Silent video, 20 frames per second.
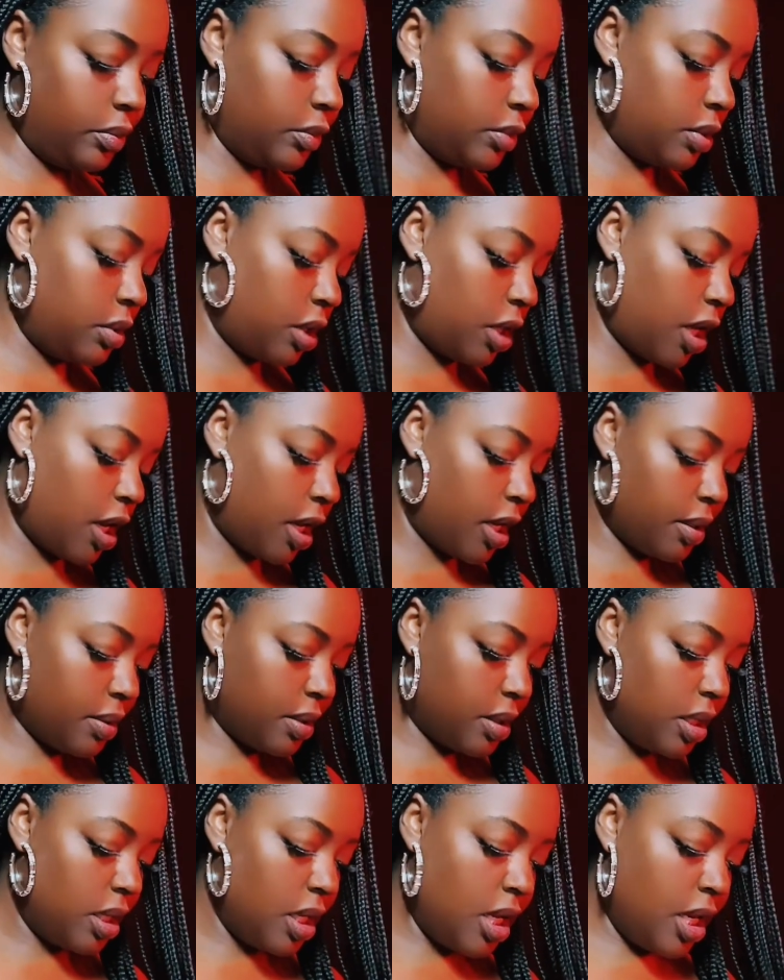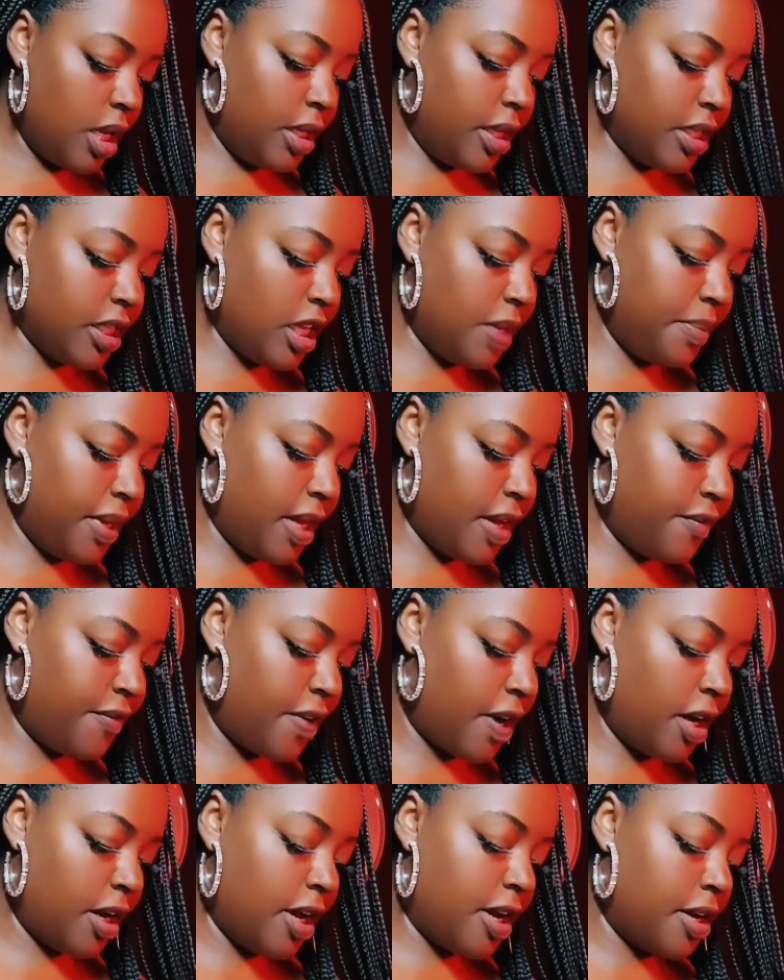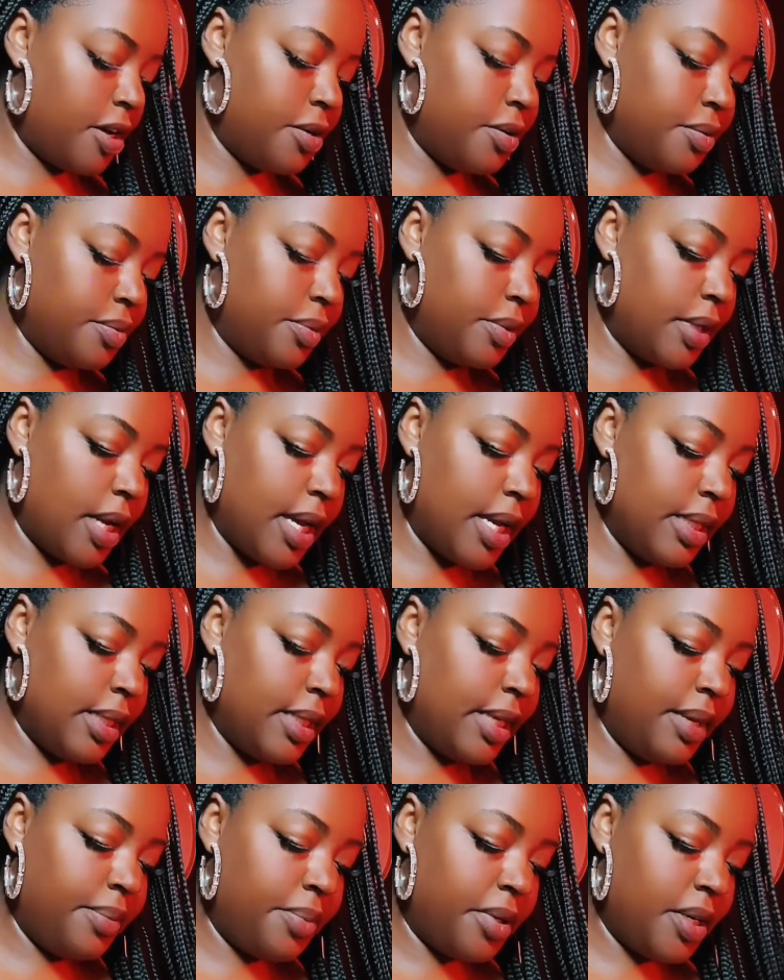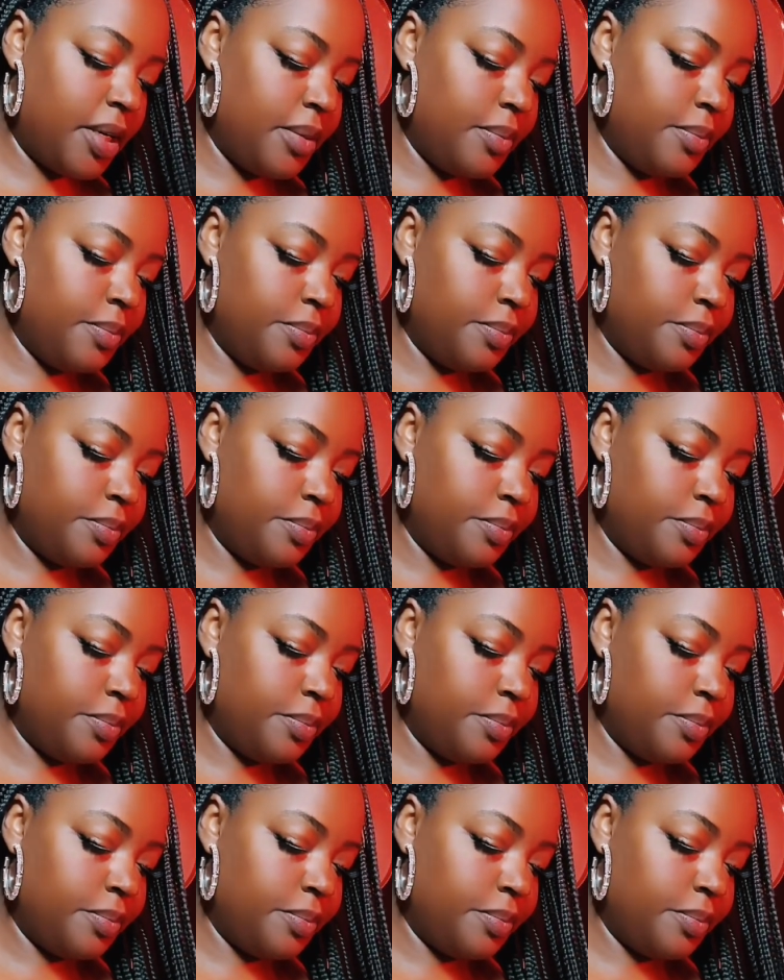Okay. This could be a Virgo, a Libra,